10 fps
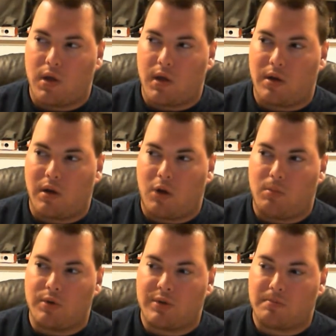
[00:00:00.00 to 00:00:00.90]
it
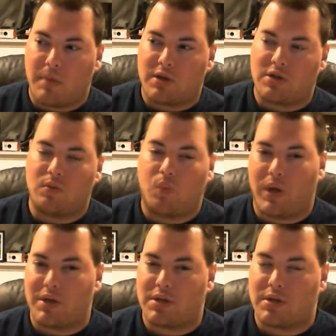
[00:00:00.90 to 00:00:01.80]
almost makes you
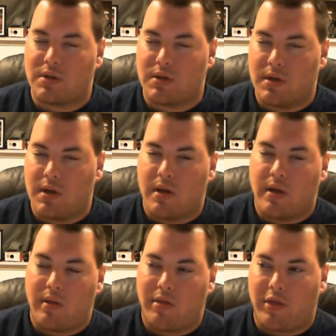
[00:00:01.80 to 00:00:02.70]
wish
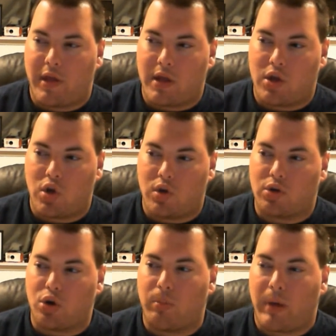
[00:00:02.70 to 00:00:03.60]
they
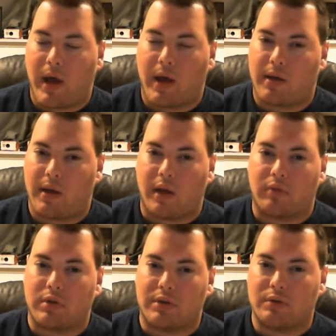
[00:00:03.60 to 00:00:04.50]
could go back
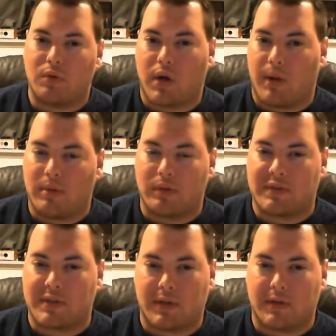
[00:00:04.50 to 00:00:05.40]
and redo a couple of
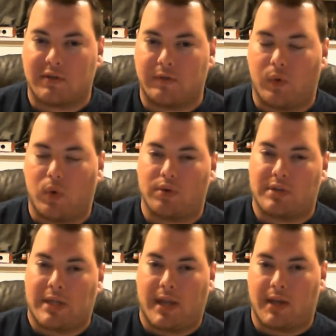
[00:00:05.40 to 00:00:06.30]
scenes for
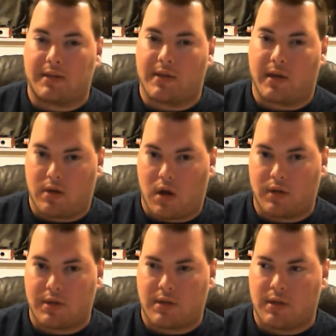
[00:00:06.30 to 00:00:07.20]
today's
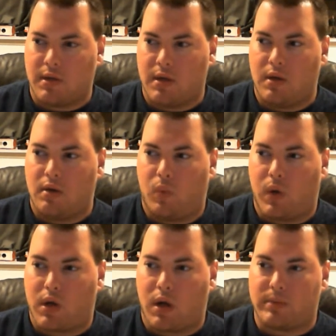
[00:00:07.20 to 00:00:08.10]
technology when
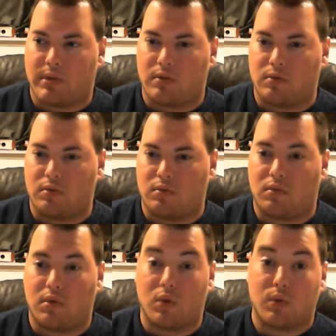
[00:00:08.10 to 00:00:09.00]
it comes to
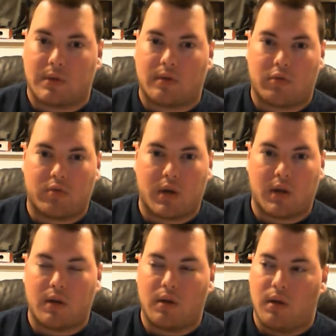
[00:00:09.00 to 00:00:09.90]
using 3D,